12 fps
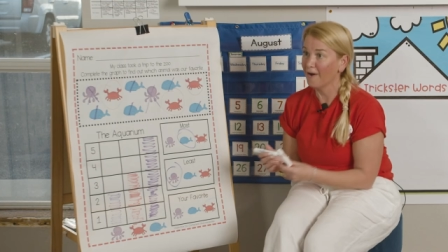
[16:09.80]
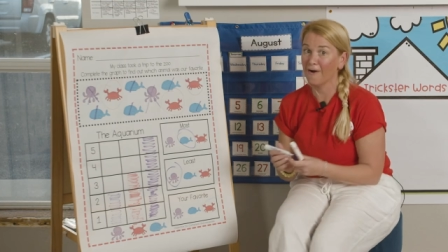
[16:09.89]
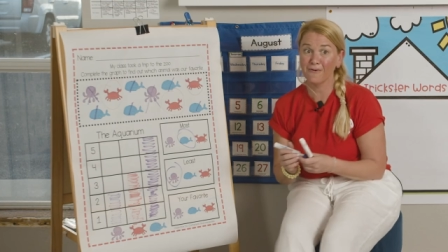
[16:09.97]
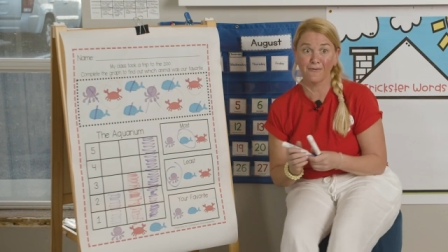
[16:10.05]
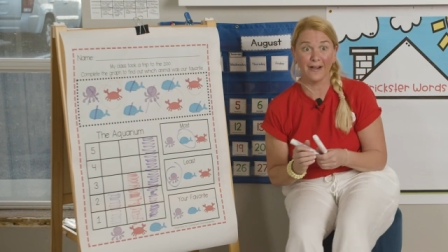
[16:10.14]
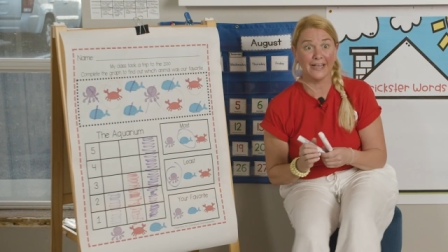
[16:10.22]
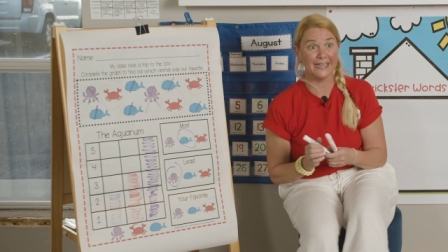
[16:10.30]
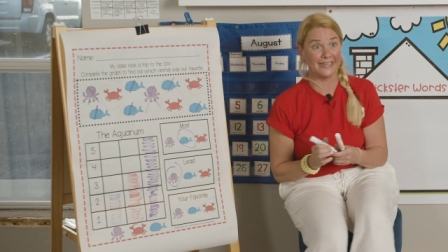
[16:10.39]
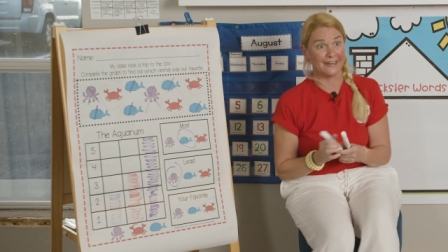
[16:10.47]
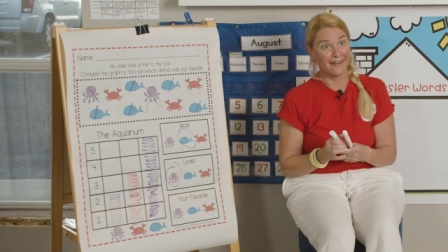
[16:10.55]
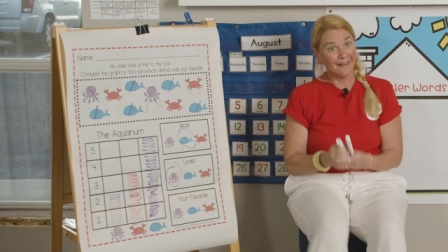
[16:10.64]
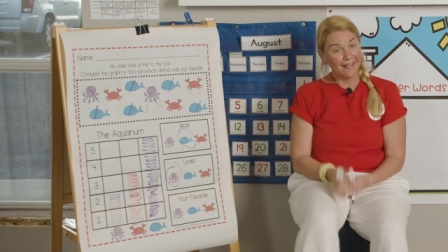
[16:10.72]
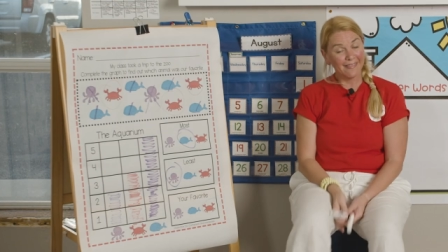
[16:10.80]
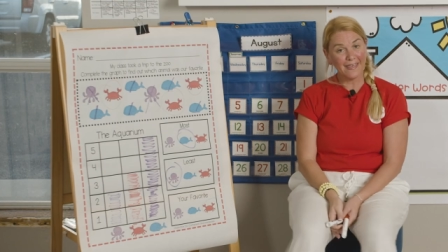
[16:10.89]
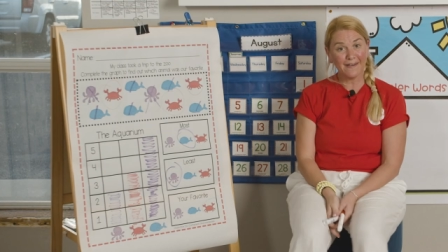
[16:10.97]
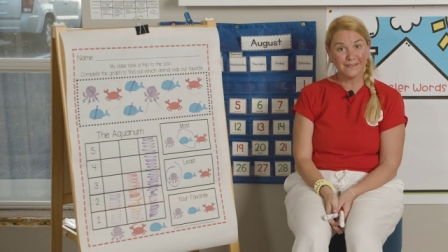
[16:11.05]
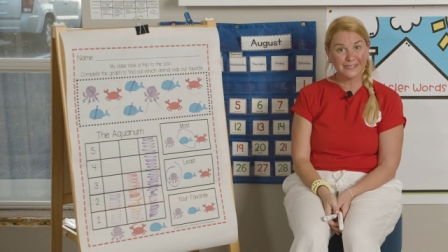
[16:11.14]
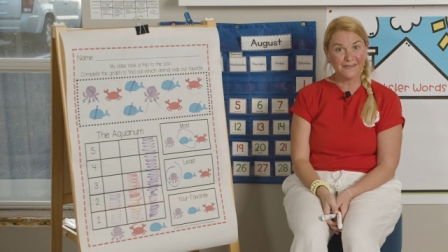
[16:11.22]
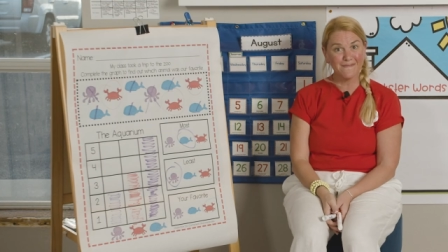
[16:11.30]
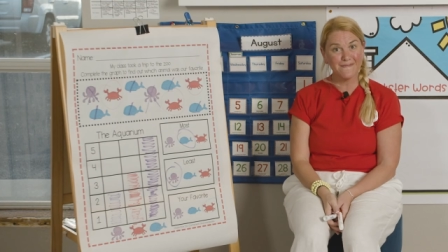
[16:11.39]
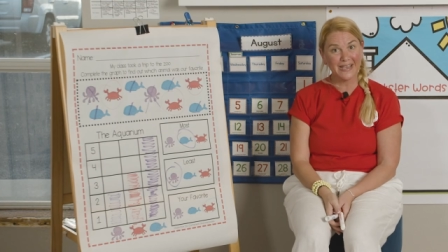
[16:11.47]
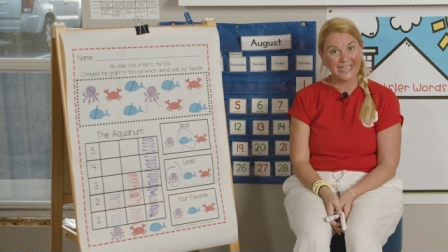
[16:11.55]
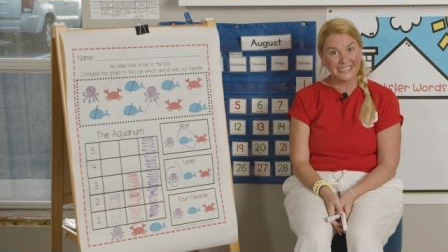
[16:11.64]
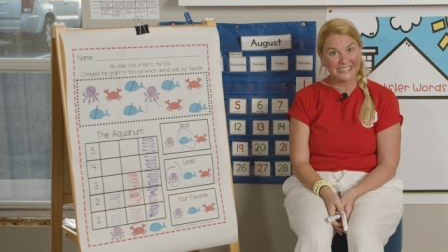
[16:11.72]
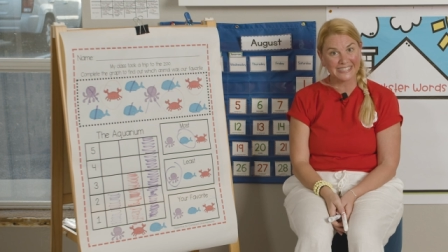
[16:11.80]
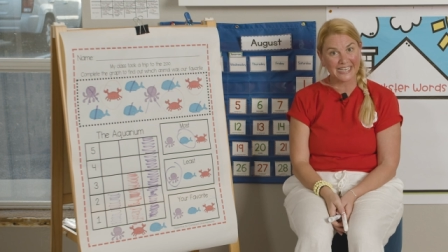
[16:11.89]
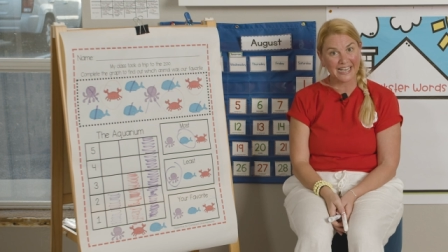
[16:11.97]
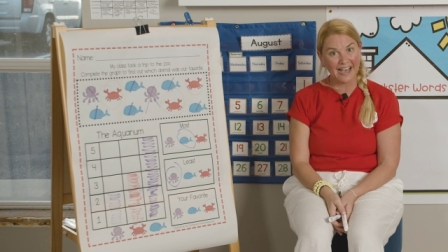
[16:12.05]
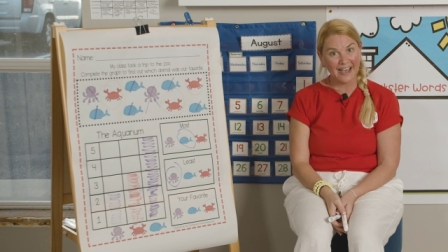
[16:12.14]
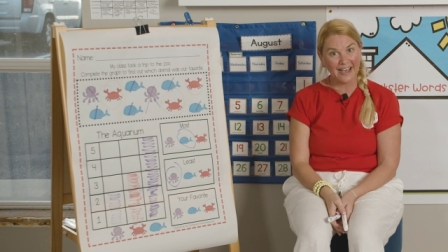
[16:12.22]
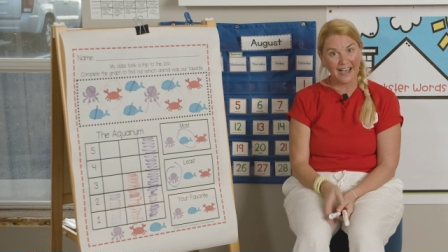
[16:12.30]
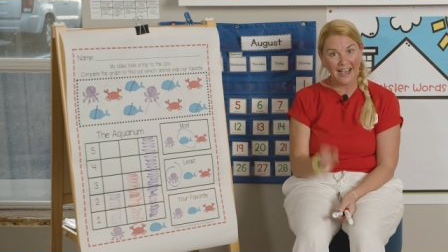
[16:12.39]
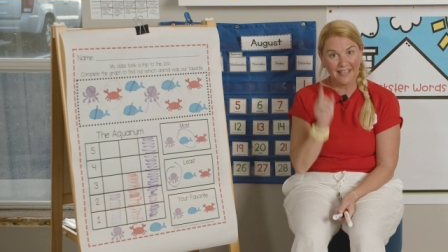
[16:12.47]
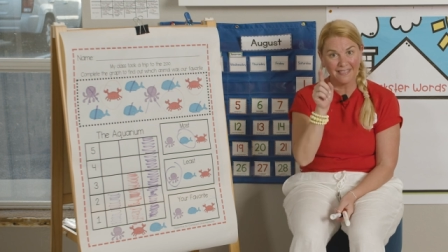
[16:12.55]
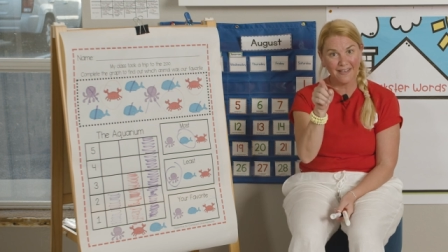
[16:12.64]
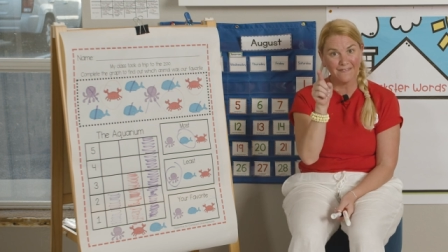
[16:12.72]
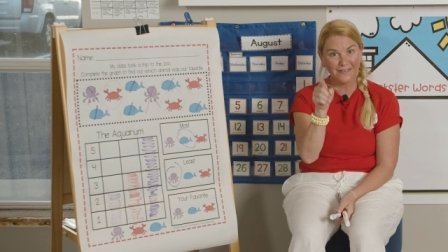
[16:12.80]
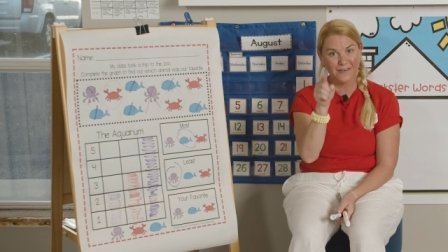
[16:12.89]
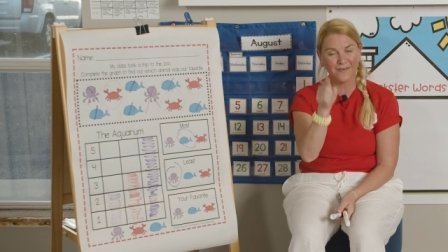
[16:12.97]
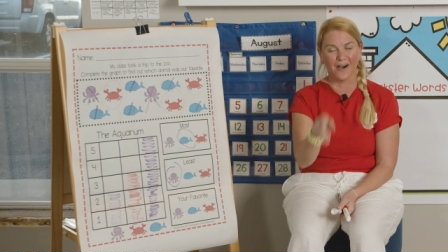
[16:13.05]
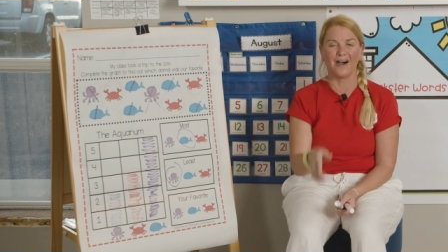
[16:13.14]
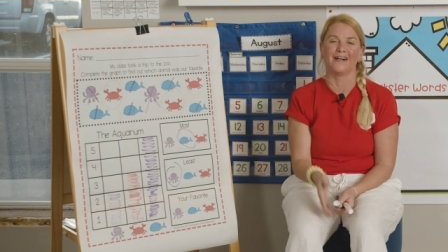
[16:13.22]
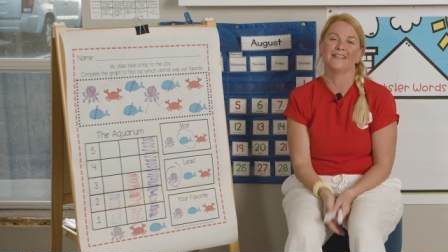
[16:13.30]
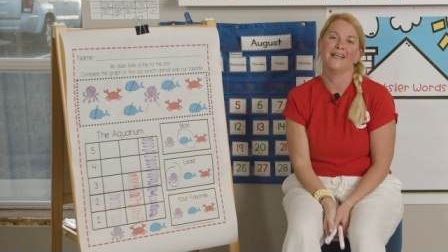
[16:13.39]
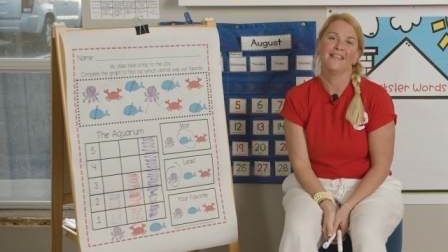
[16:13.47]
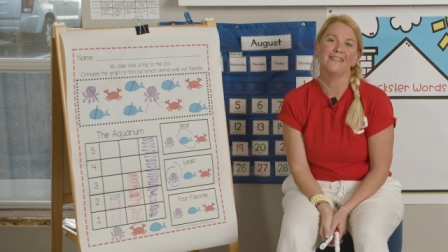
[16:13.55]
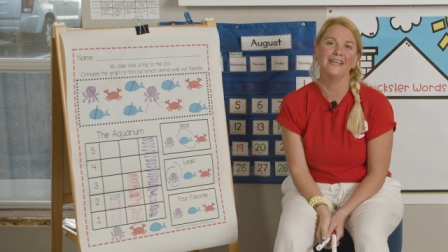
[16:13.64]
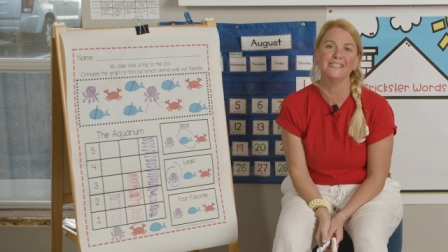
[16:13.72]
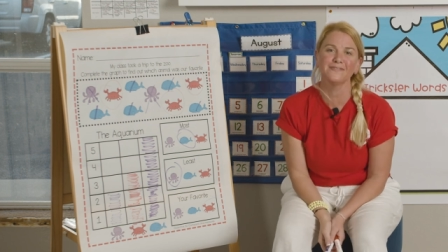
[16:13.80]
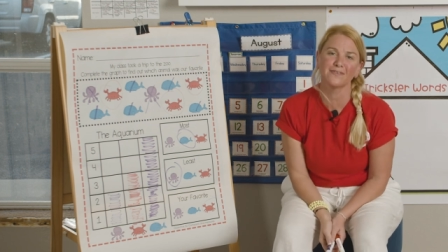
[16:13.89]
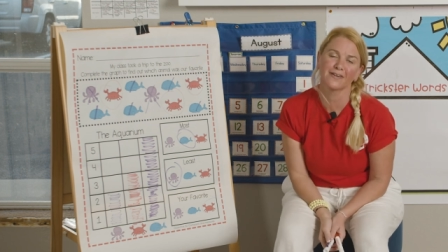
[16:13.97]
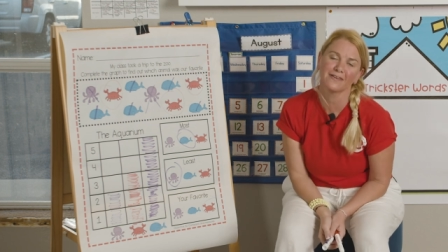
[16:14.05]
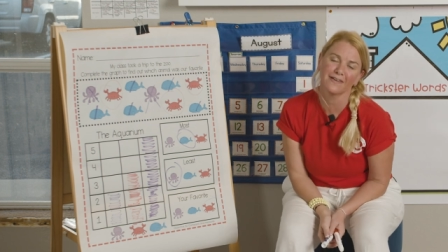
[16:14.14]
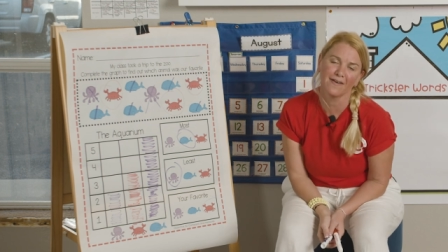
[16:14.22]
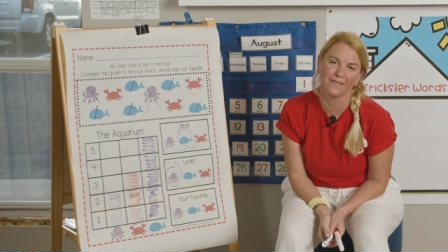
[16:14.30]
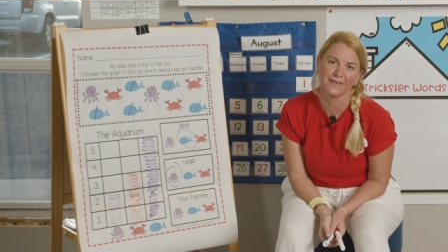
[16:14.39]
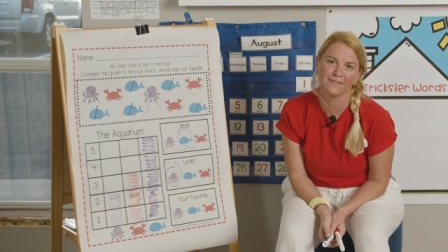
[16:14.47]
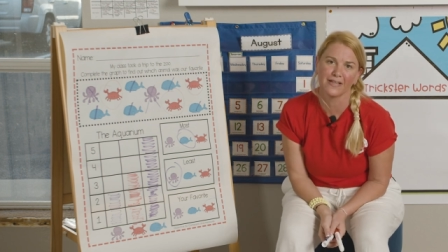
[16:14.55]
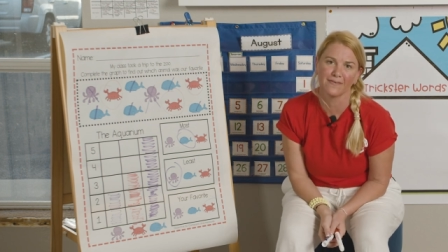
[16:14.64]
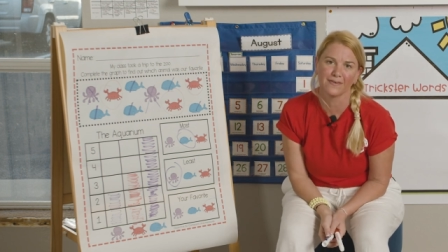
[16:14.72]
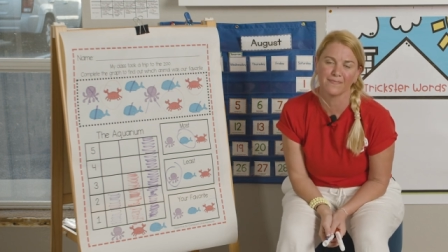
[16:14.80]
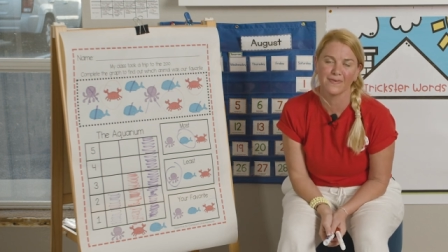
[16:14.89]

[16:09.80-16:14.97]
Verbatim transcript: All right, that was amazing. I love you all. Thanks for coming to play with